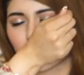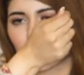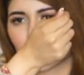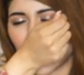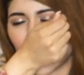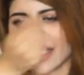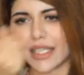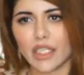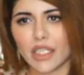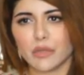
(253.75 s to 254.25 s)

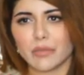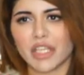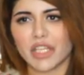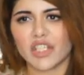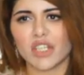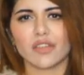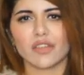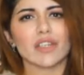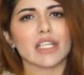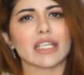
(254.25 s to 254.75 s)
I can
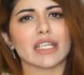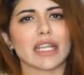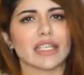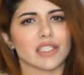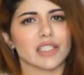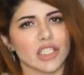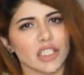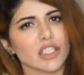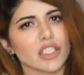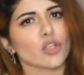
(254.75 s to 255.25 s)
imagine even a
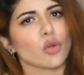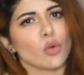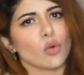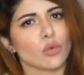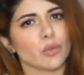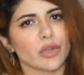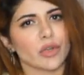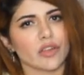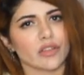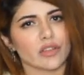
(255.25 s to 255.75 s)

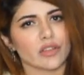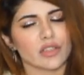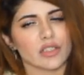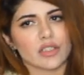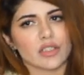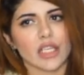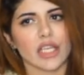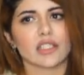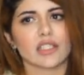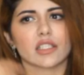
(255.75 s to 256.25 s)
19-year-old wearing
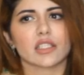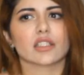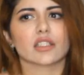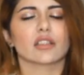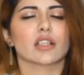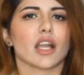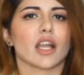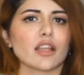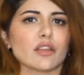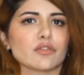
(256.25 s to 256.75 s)
this and still
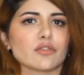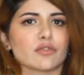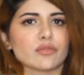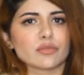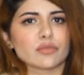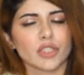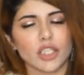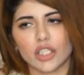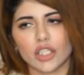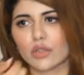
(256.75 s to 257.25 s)
kind of
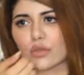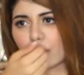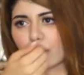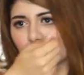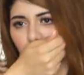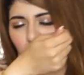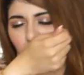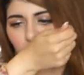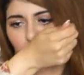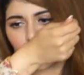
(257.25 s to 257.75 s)

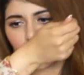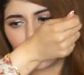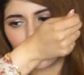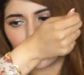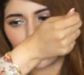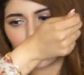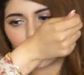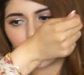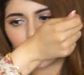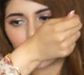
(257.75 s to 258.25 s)
cute, you know?
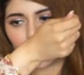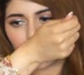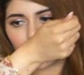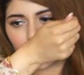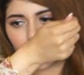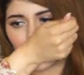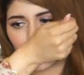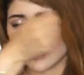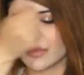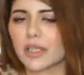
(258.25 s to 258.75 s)

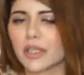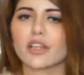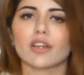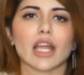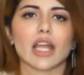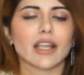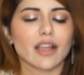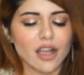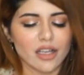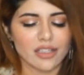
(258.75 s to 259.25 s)
Oh my god,
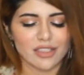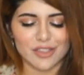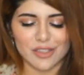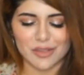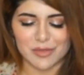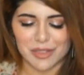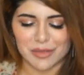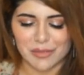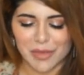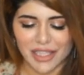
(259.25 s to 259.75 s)
I can't
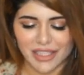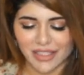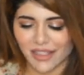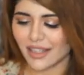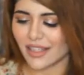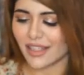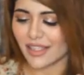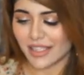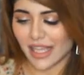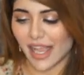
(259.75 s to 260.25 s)
stop smelling
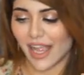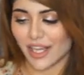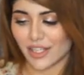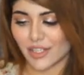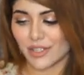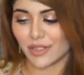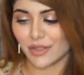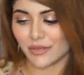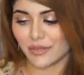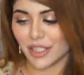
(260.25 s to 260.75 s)
that. It's
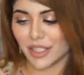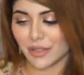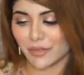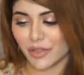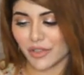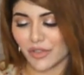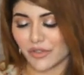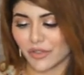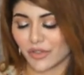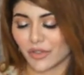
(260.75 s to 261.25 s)
actually really
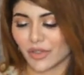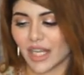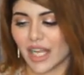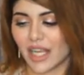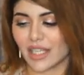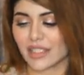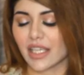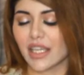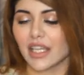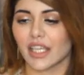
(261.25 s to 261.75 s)
beautiful, you
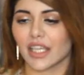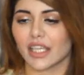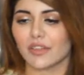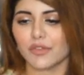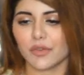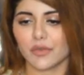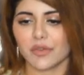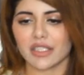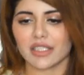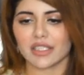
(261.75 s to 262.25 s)
guys. If
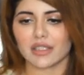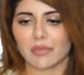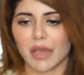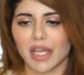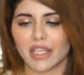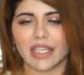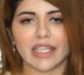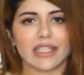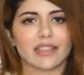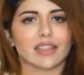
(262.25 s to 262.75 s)
you want to
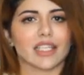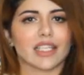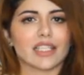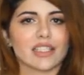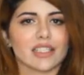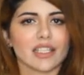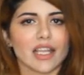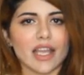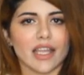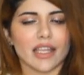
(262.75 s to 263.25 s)
smell like
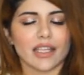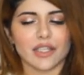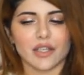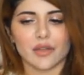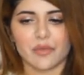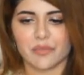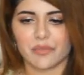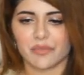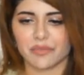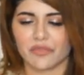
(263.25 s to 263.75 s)
ladylike,
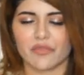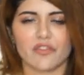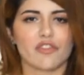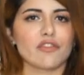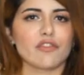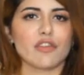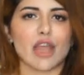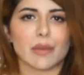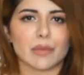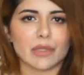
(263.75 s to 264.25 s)

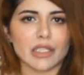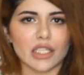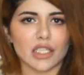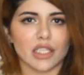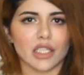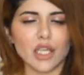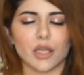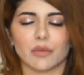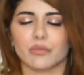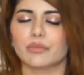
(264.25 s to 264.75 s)

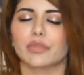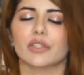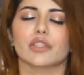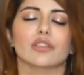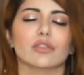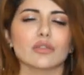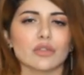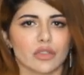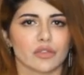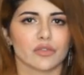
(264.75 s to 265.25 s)
feminine,
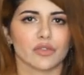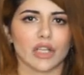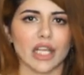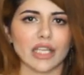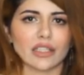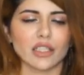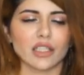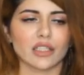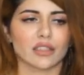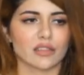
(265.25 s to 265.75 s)
beautiful, I
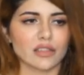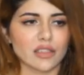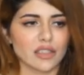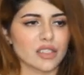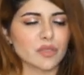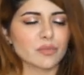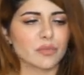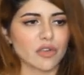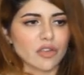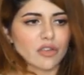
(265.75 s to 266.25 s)
think
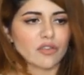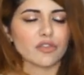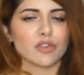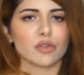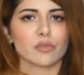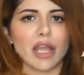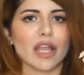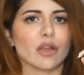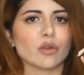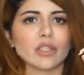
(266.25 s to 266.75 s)
this
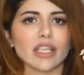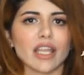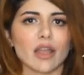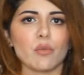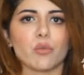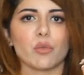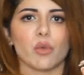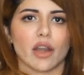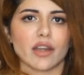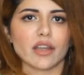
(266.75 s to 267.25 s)
perfume, I only
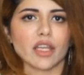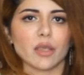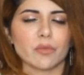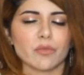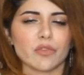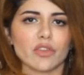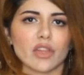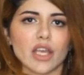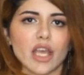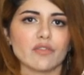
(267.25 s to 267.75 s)
have one name
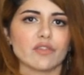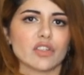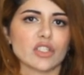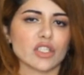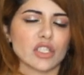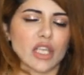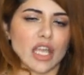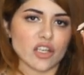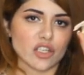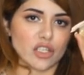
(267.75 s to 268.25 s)
for that, which
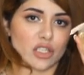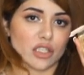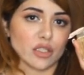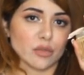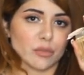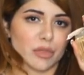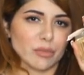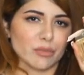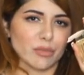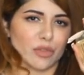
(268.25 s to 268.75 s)
is actually going
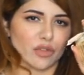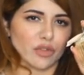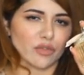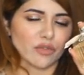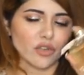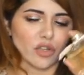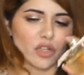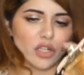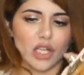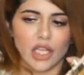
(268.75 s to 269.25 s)
to be
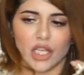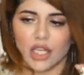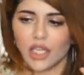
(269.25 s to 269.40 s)
beautiful.